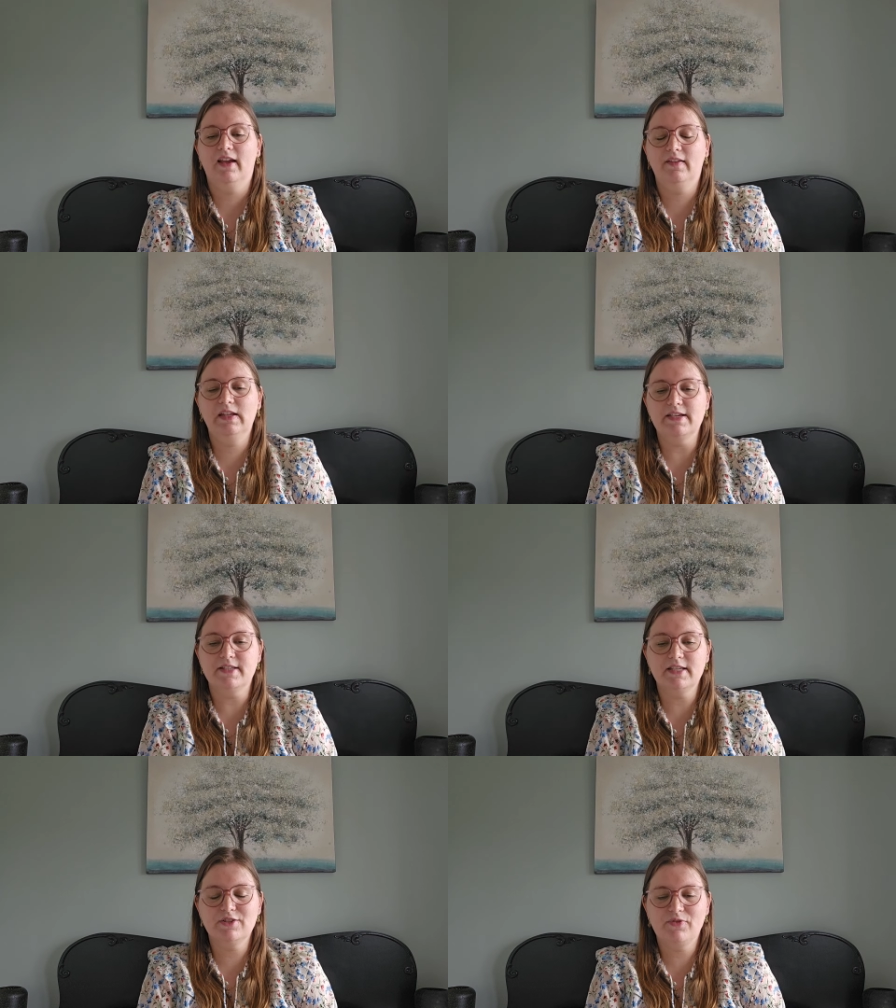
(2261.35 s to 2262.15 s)
And
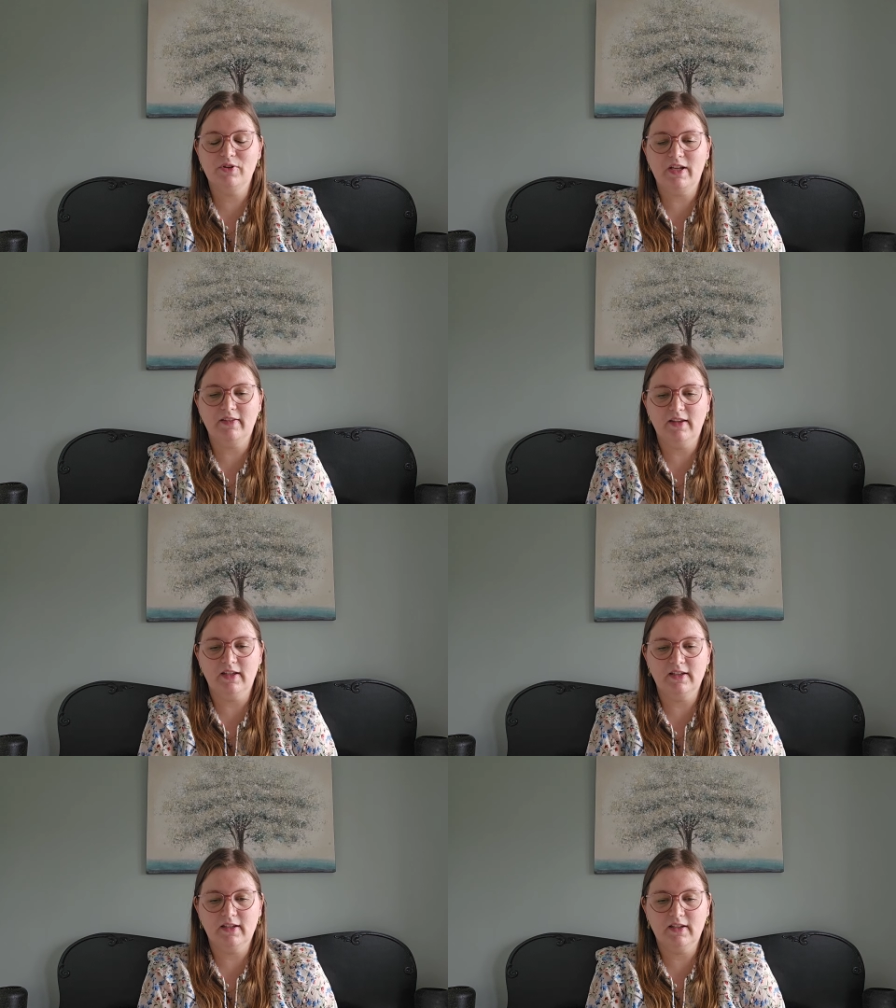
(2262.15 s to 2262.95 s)
yes, it's fun, I
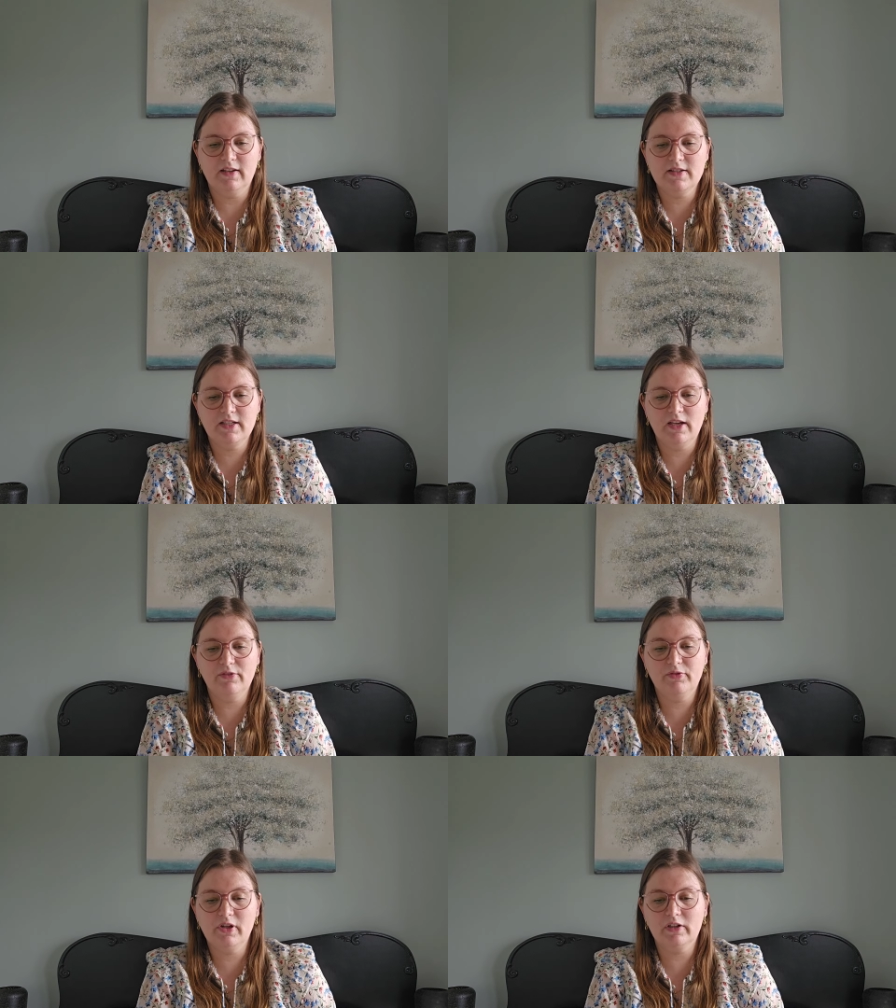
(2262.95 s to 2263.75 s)
think. She
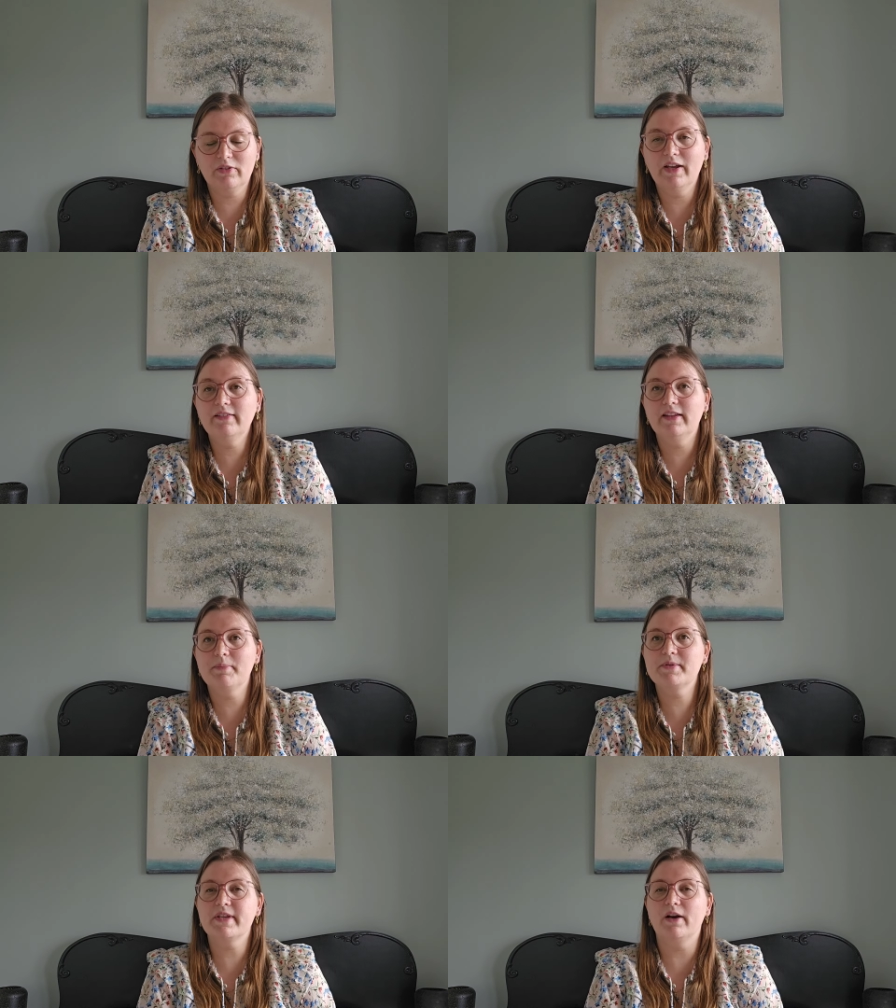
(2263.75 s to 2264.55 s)
have great
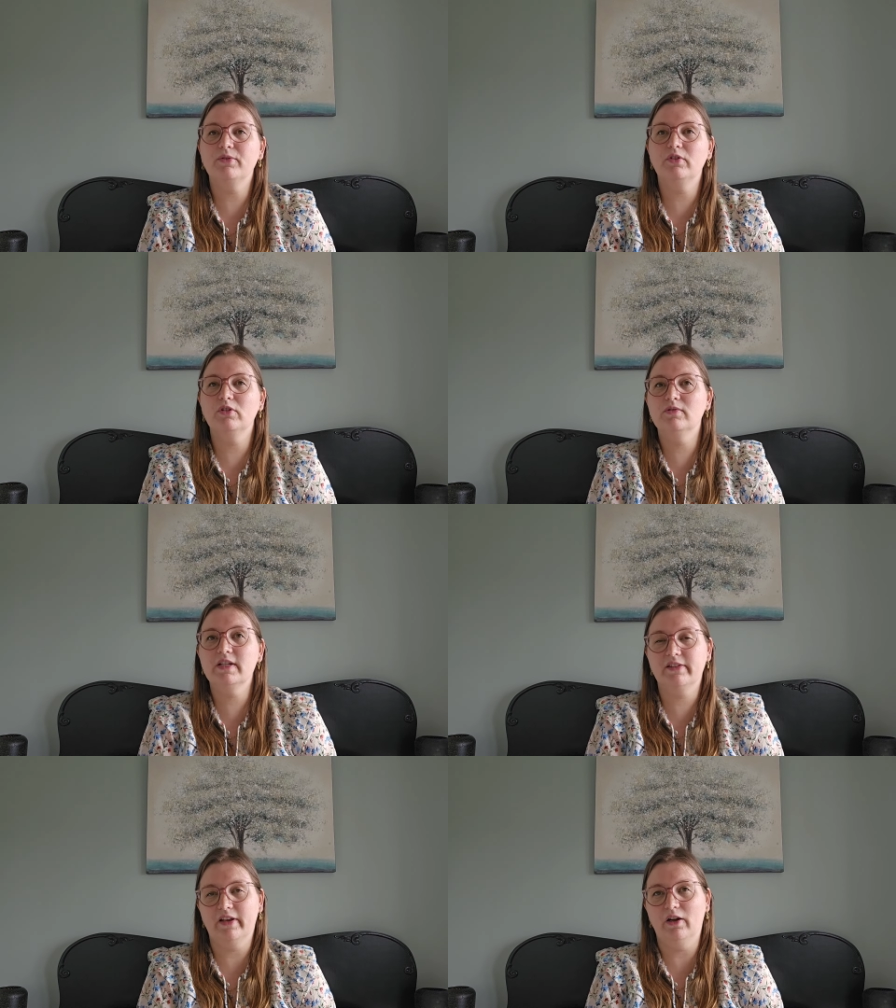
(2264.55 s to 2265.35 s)
tips how to do
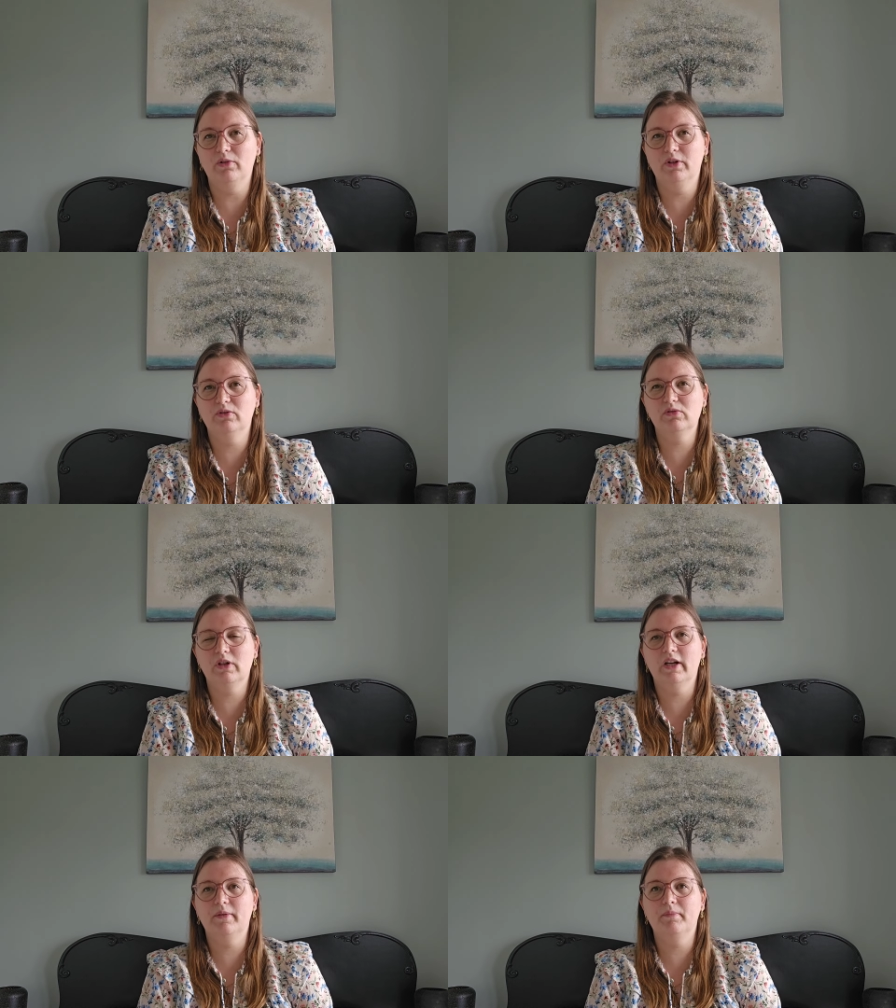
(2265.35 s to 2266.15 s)
it, how you
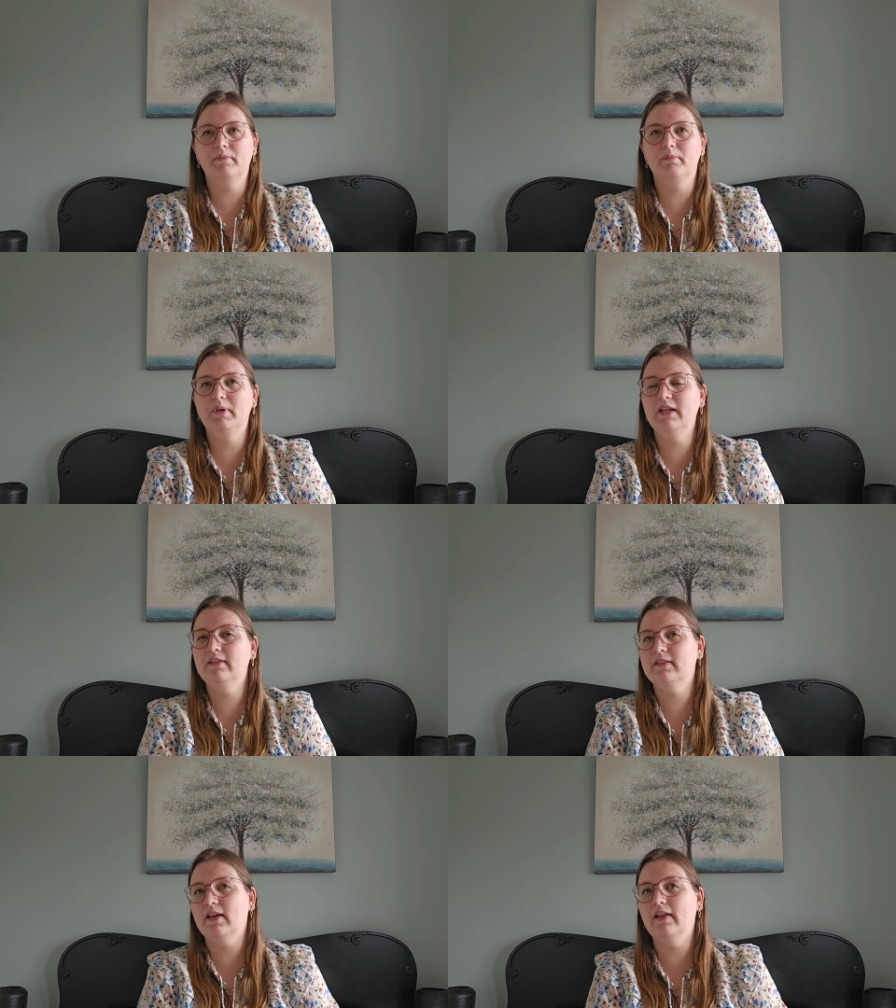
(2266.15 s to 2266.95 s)

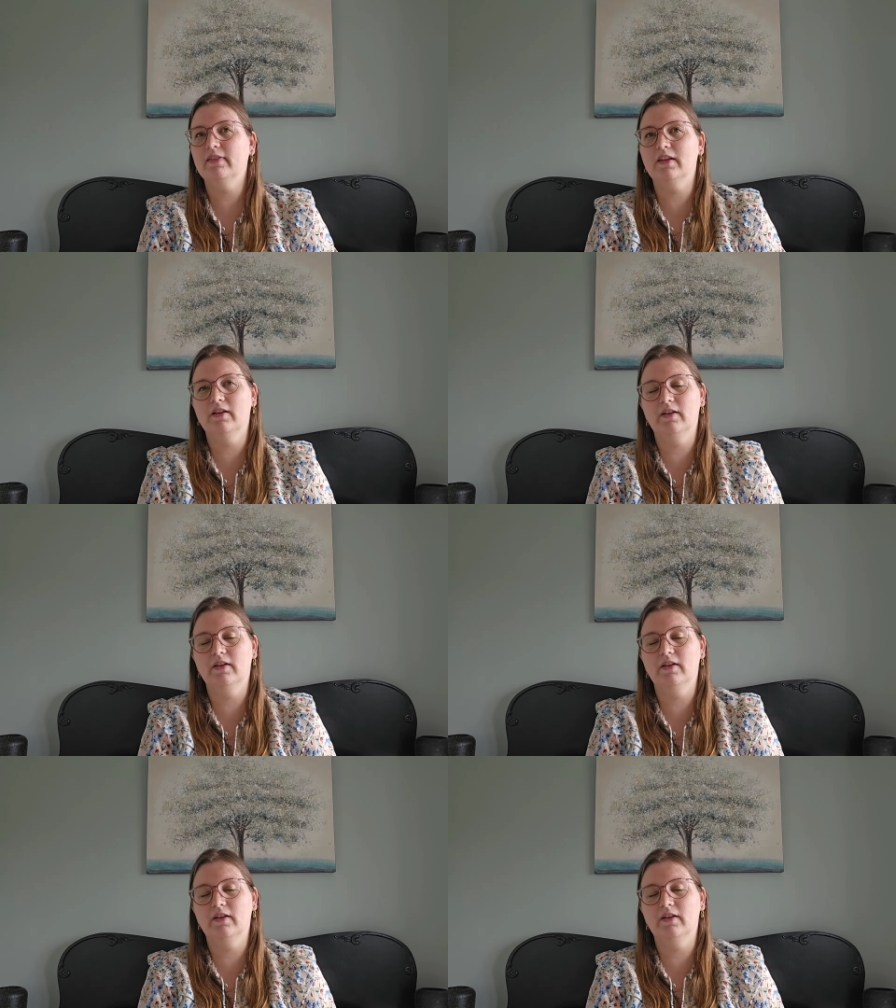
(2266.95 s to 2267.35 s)
bead, and